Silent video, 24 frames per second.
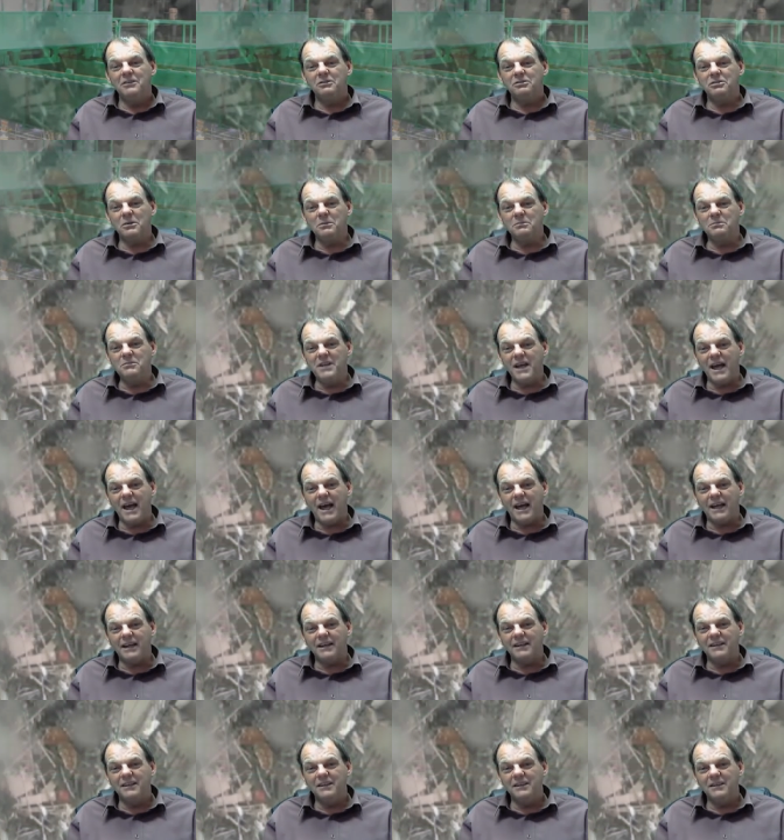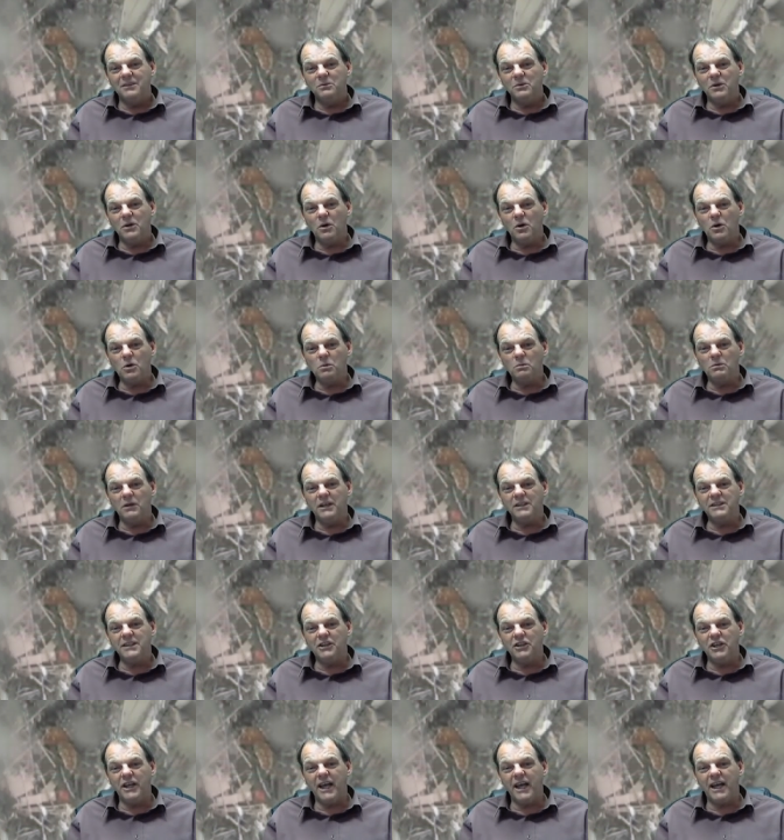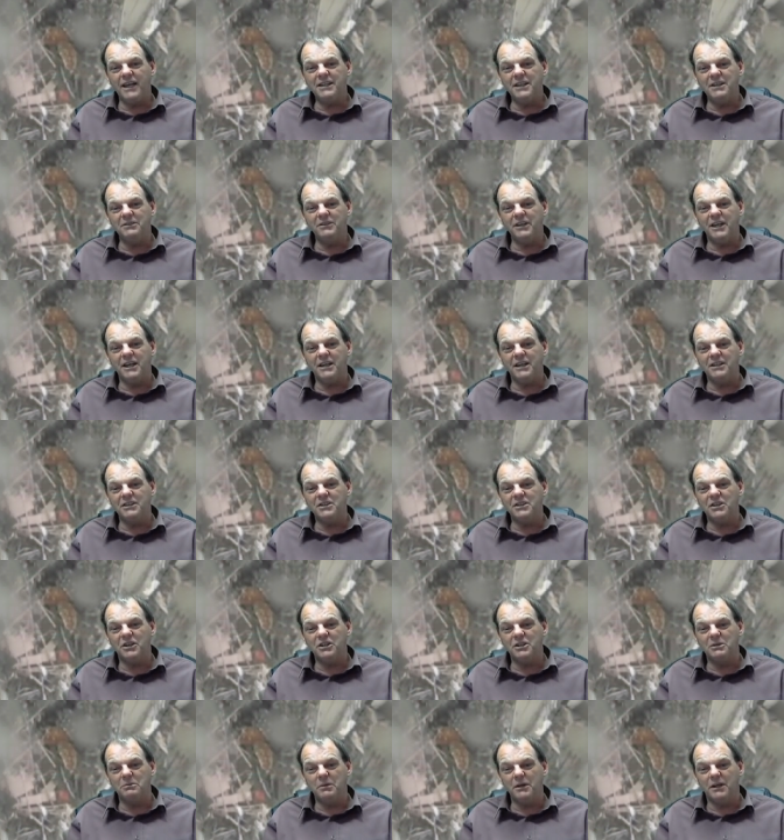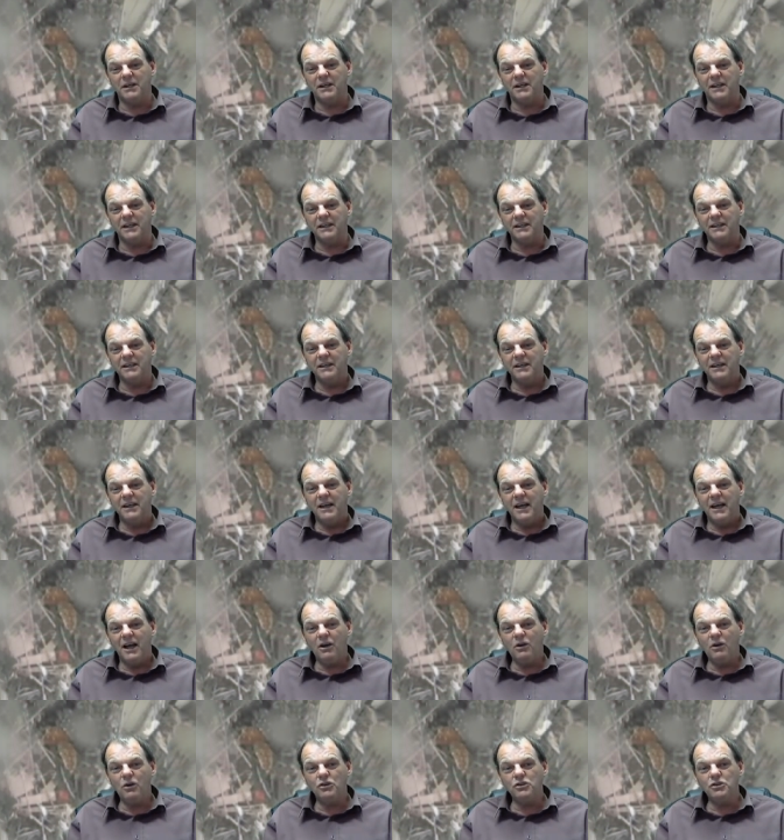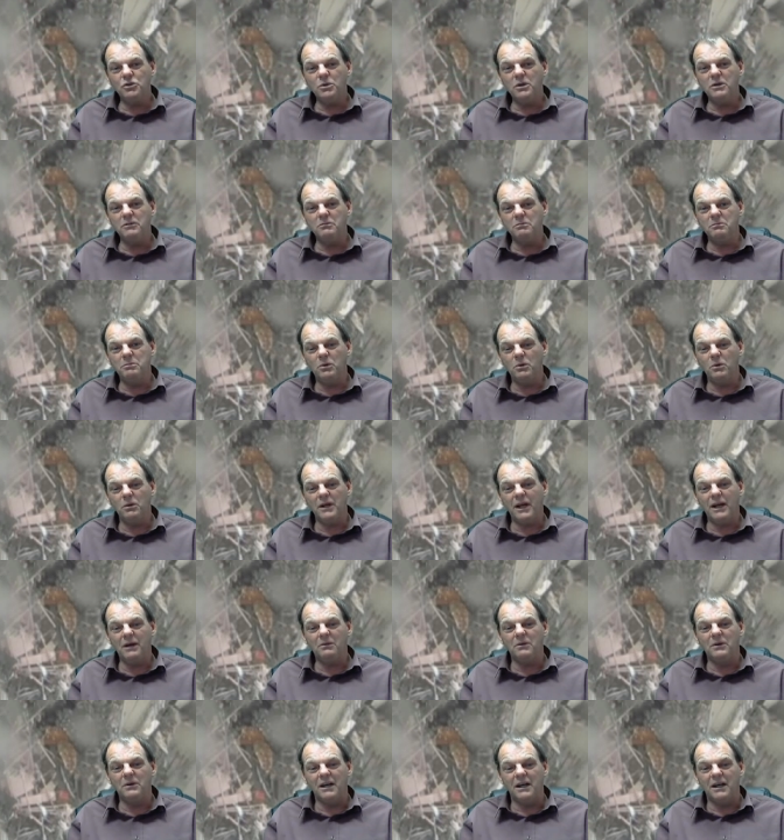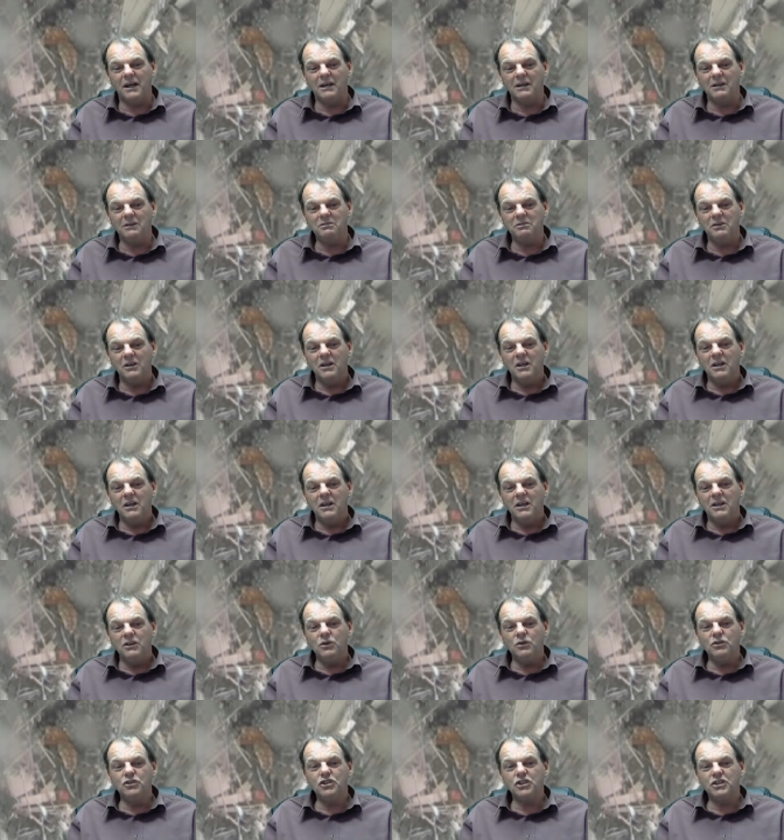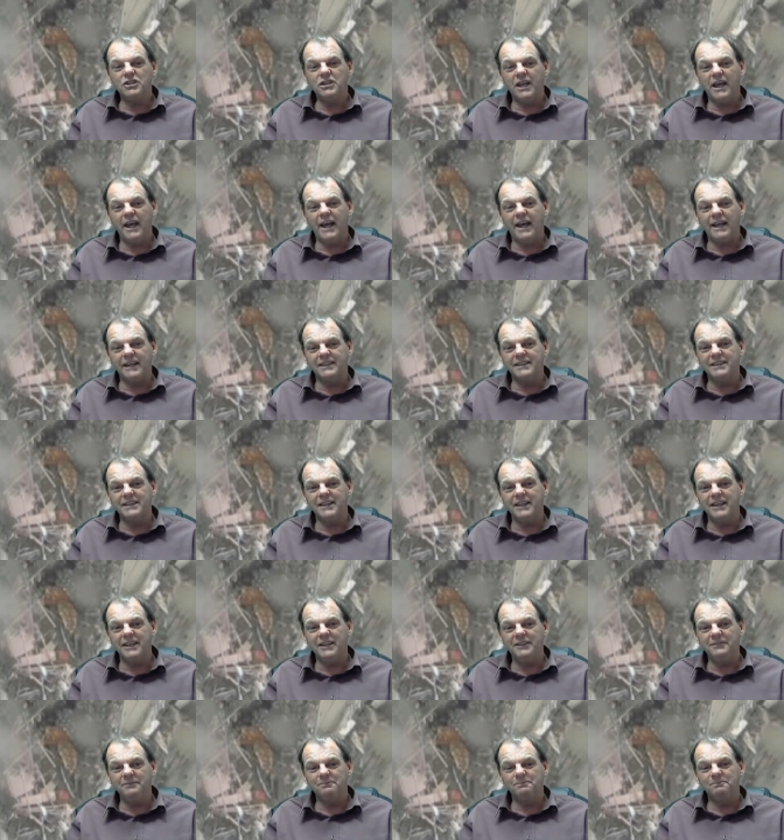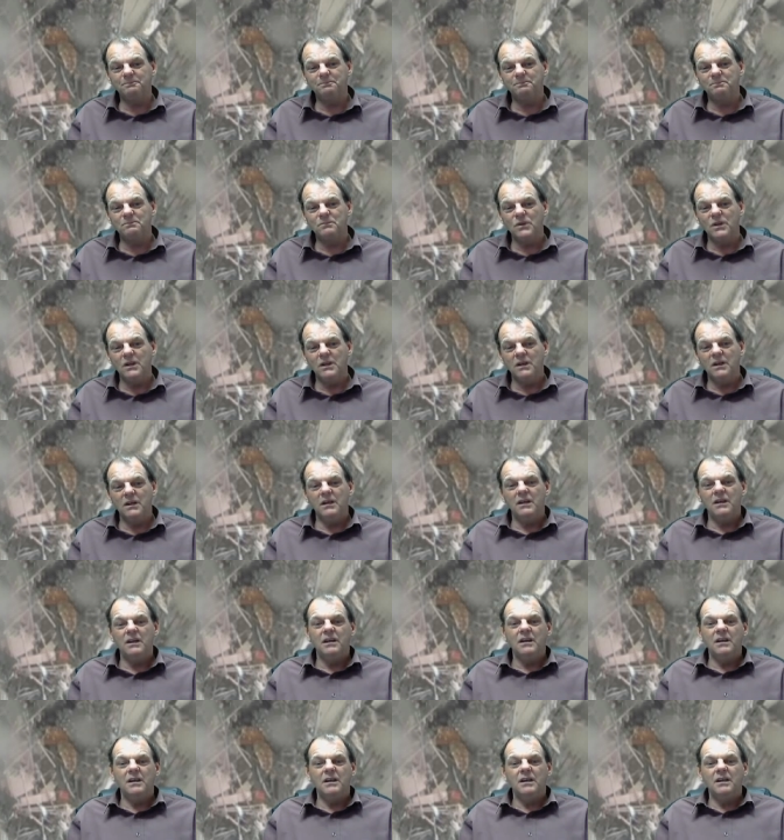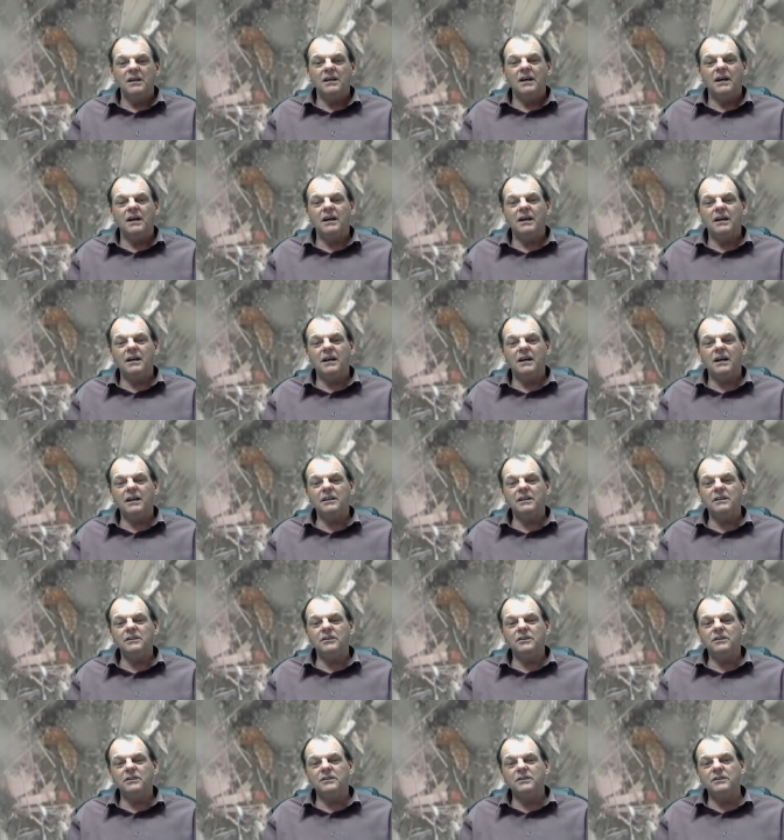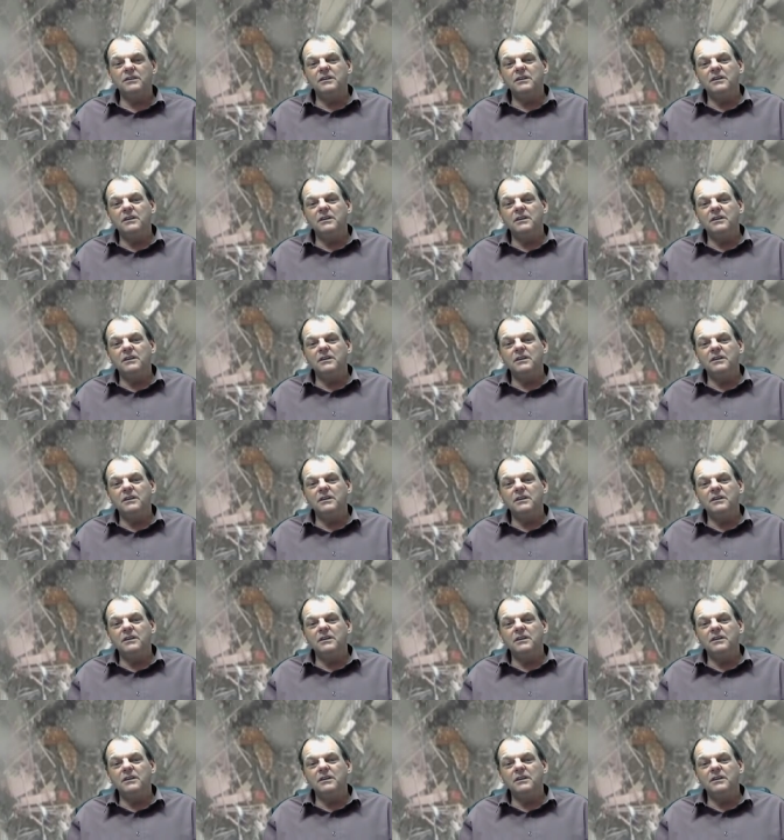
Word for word: from debt with homeless and you can't even get inside the building. How could you even pull that one off? You just can't see. Uh, and